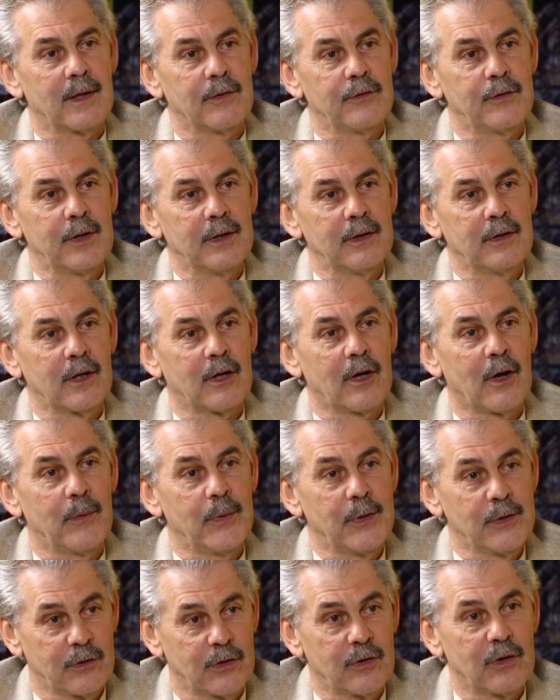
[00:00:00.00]
I think the
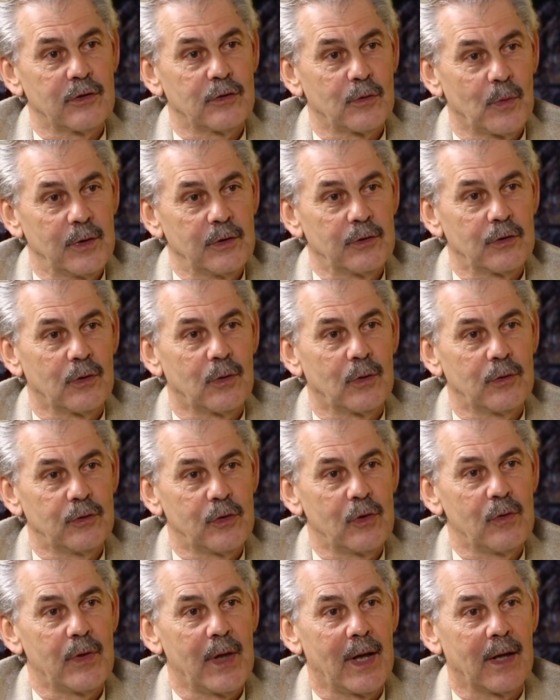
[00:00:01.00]
coincidence we saw in
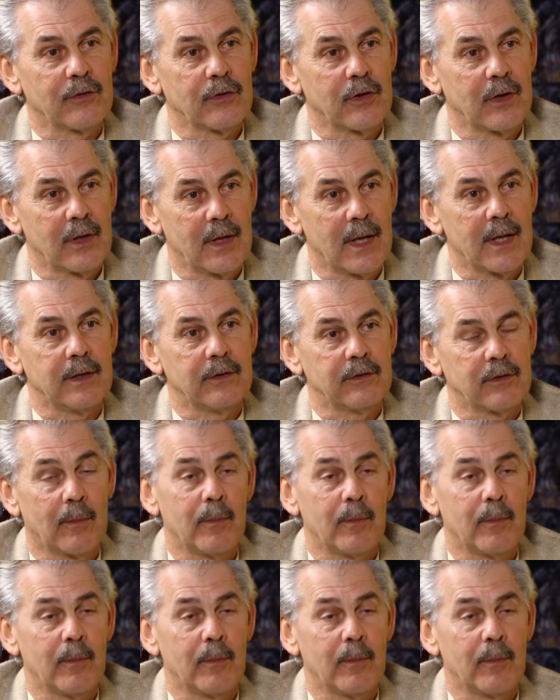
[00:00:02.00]
2008,